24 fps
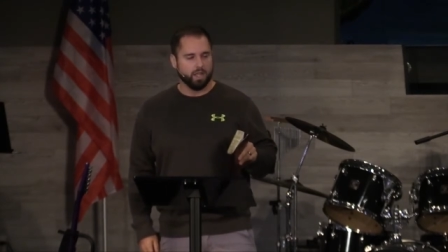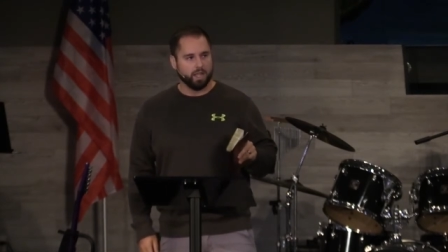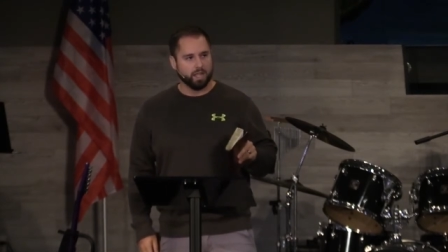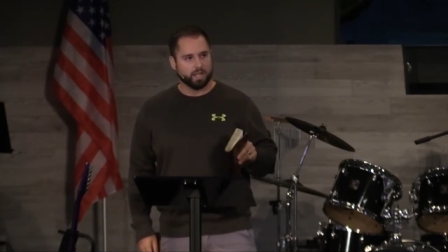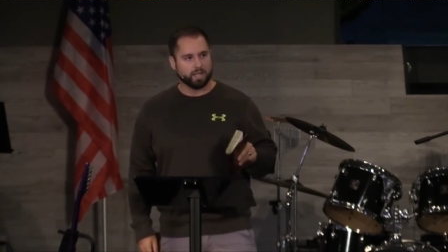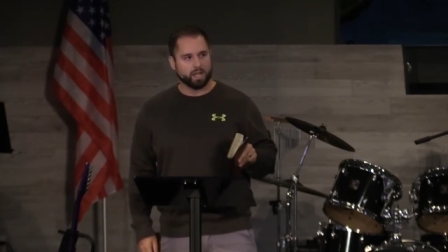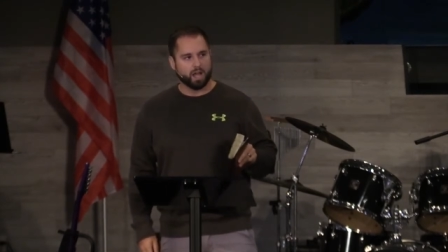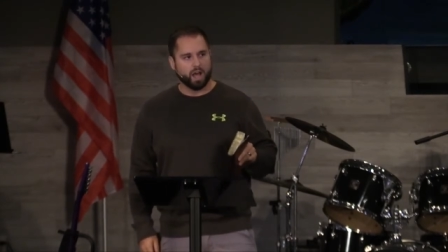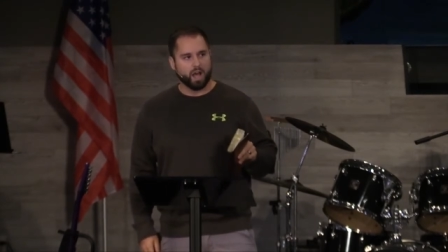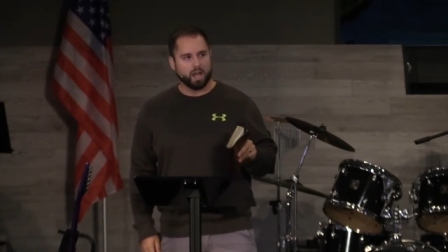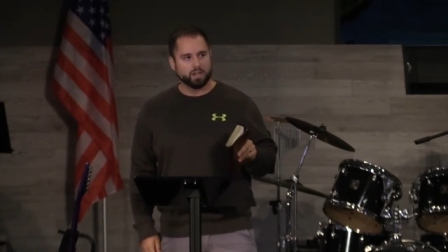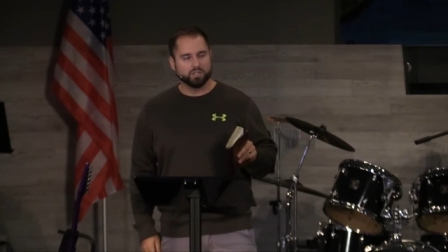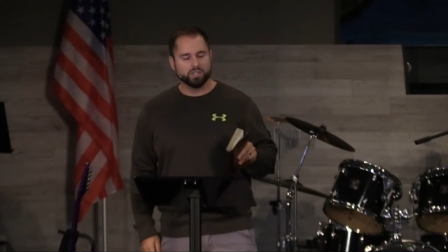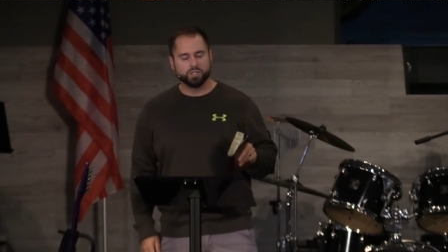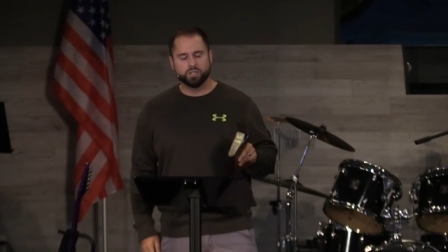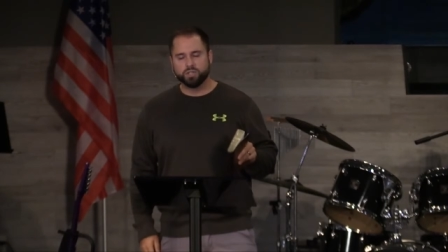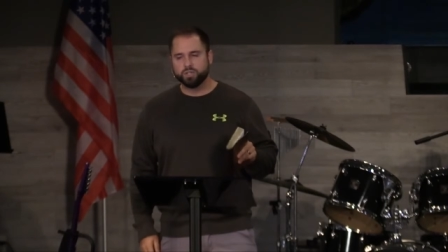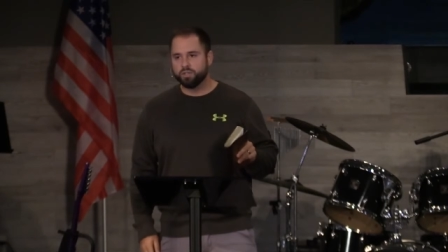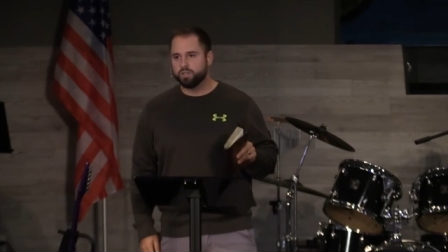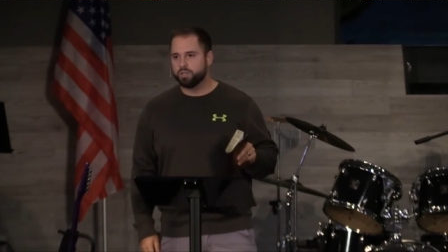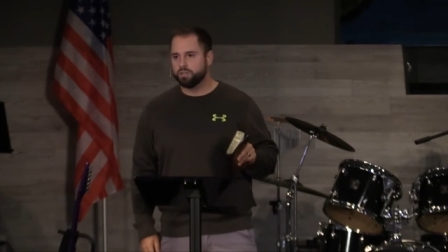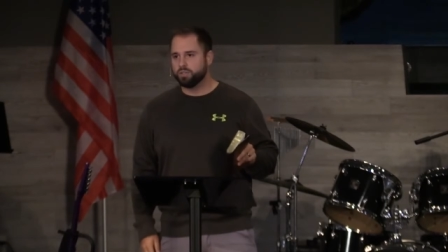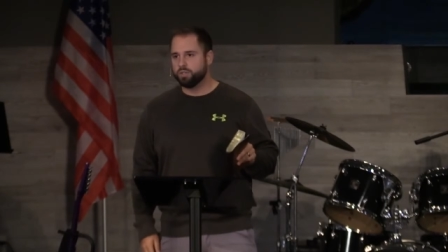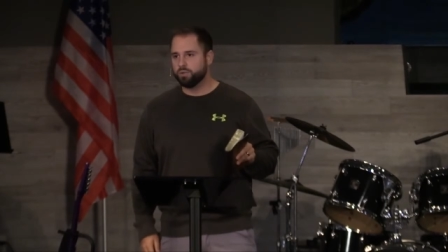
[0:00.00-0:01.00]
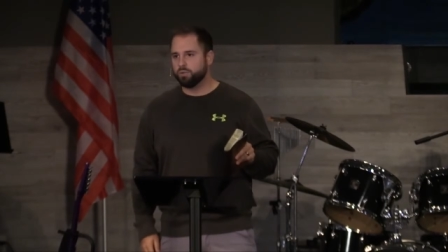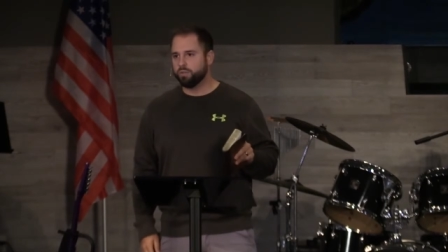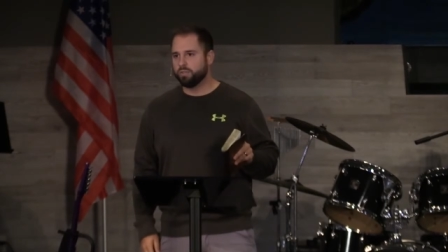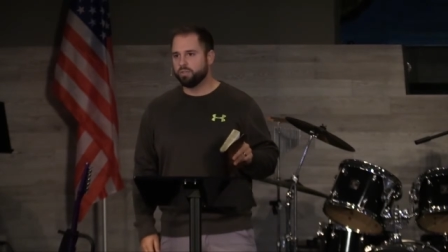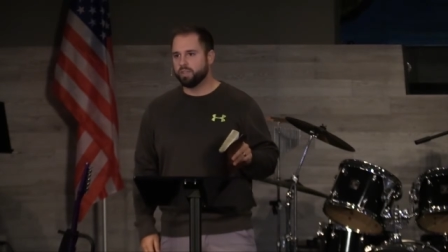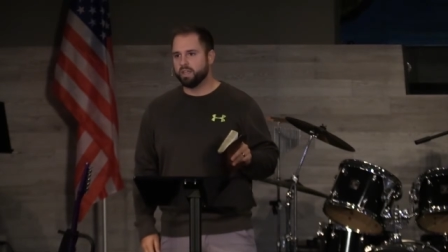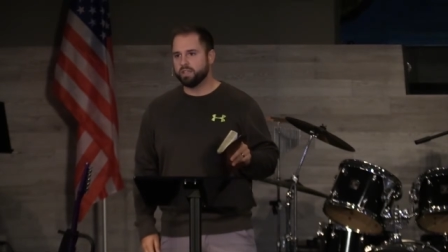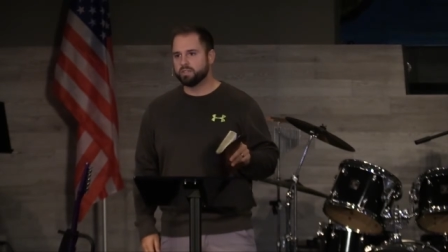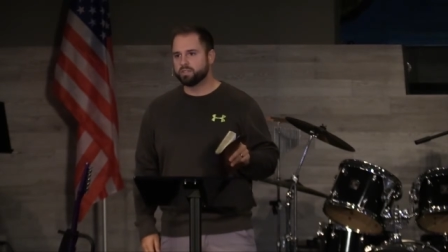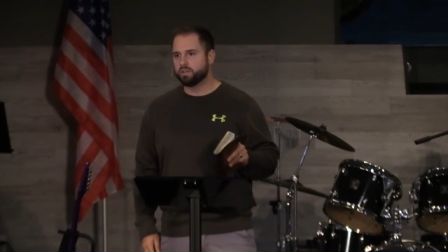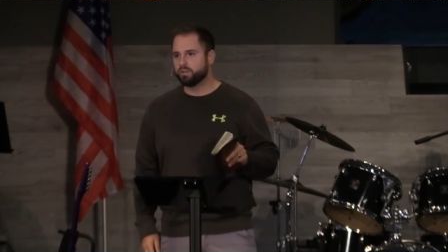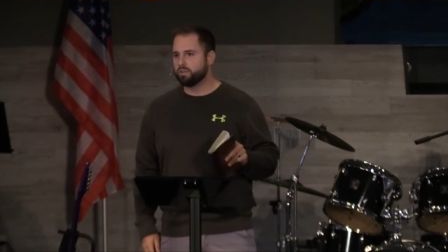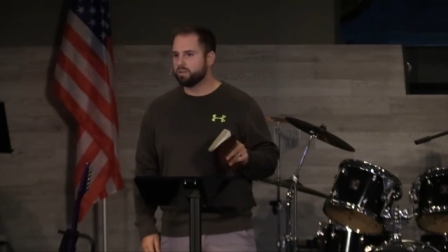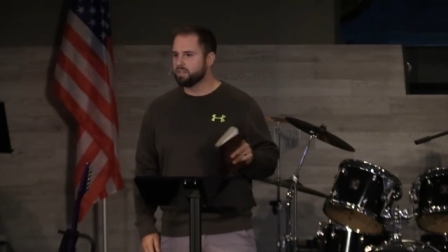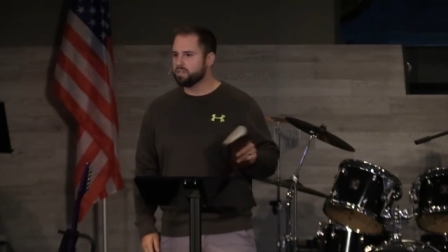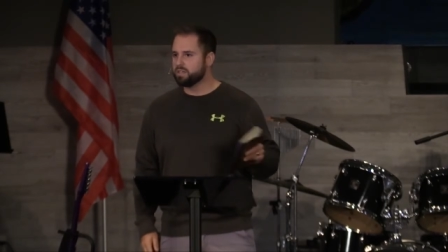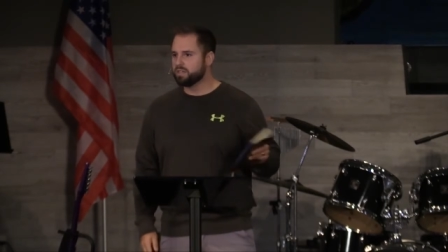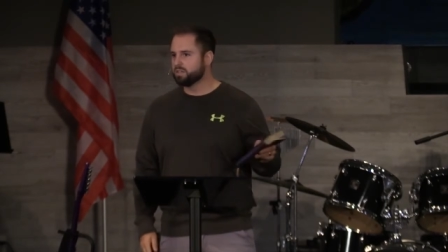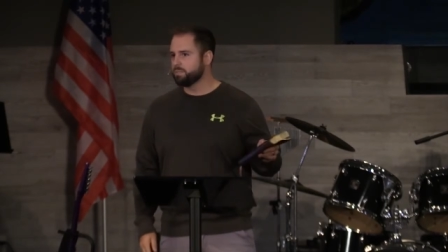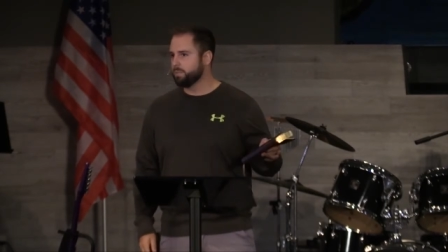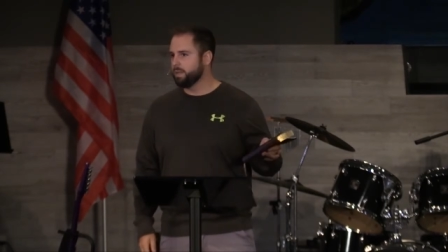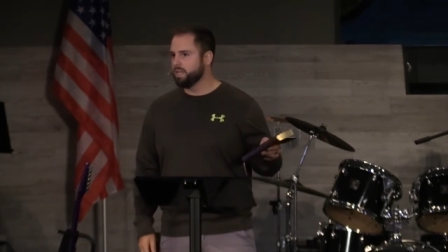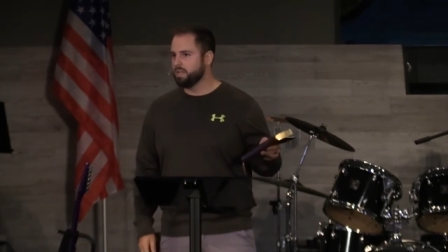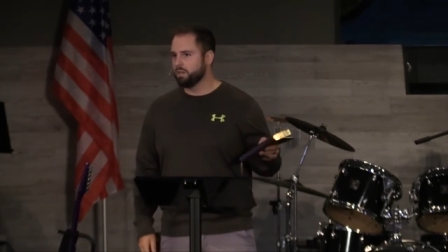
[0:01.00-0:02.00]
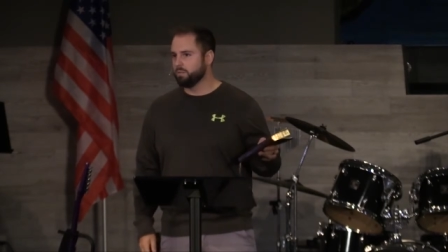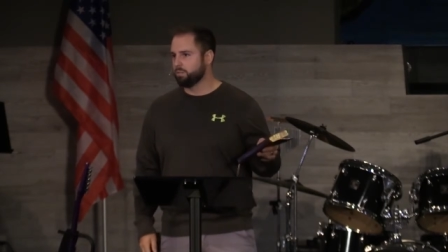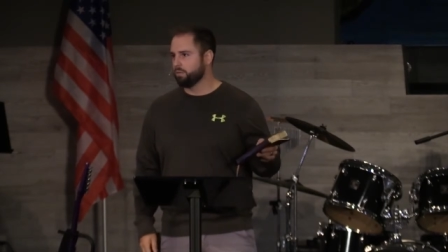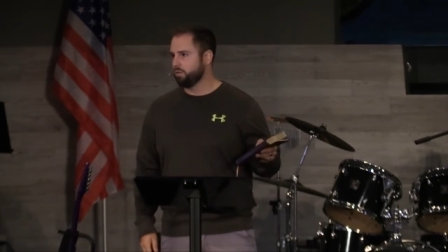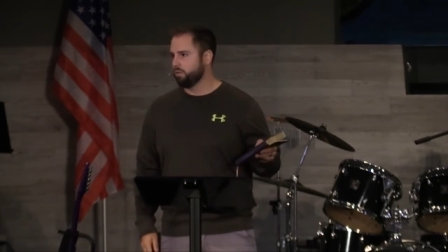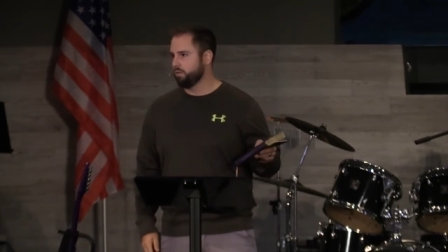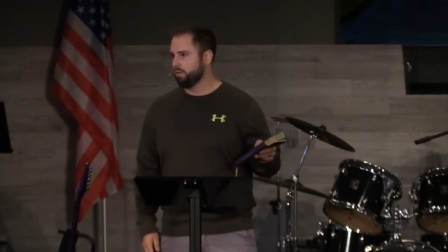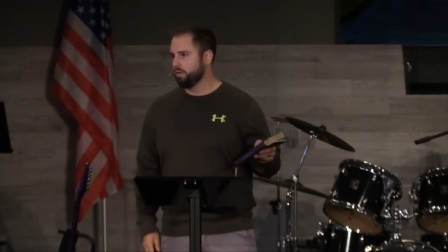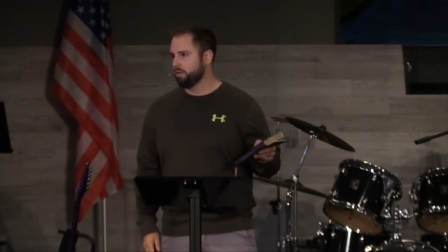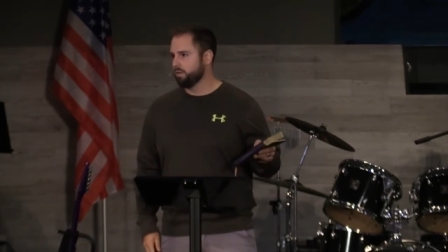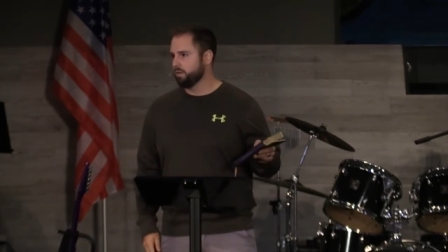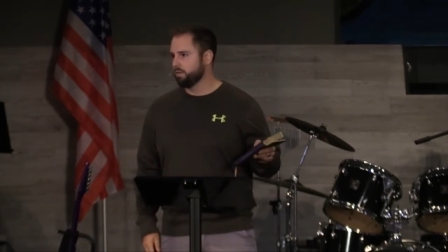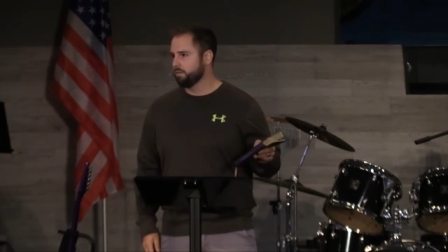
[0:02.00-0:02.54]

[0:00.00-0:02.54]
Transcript: it causes you to do things that are unspeakable.